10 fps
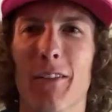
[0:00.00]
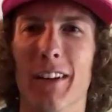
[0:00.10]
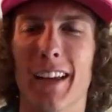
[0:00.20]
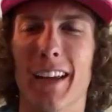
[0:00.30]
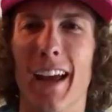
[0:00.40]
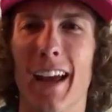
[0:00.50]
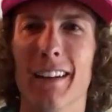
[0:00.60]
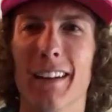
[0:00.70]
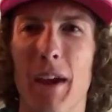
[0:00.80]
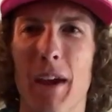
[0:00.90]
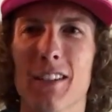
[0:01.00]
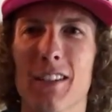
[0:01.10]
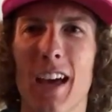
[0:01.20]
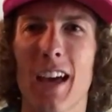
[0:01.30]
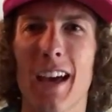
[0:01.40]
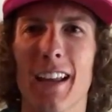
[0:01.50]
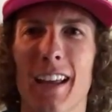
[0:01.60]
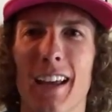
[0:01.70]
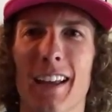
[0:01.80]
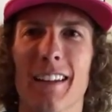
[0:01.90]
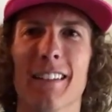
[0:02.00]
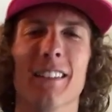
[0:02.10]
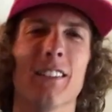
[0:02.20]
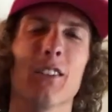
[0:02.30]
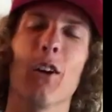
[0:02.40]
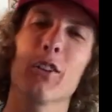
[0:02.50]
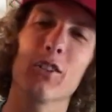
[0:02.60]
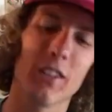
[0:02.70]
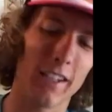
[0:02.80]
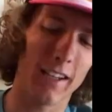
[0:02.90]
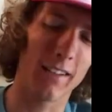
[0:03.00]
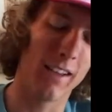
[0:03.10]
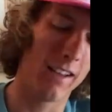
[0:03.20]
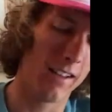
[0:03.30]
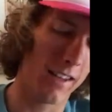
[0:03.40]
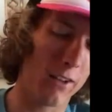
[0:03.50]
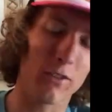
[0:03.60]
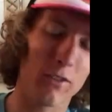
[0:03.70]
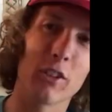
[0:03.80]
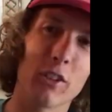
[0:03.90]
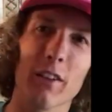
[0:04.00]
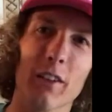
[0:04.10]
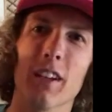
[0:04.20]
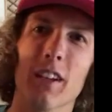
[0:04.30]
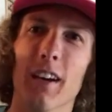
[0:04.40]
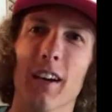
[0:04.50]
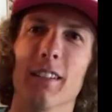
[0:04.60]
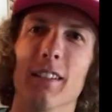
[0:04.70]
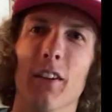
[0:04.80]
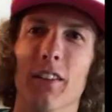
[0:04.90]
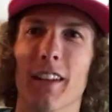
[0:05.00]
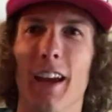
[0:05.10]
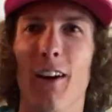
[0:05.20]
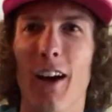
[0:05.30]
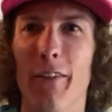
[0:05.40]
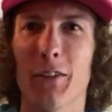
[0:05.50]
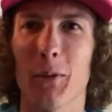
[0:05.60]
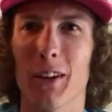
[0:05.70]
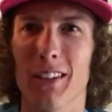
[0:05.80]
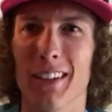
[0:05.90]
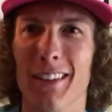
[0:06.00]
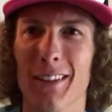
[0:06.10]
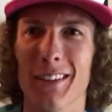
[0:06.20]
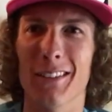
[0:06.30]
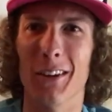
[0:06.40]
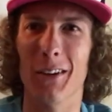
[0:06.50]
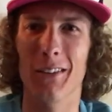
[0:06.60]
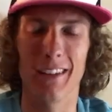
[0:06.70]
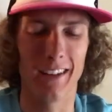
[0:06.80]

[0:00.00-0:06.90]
ever can manage that, and they don't usually live to tell the tale afterwards either. So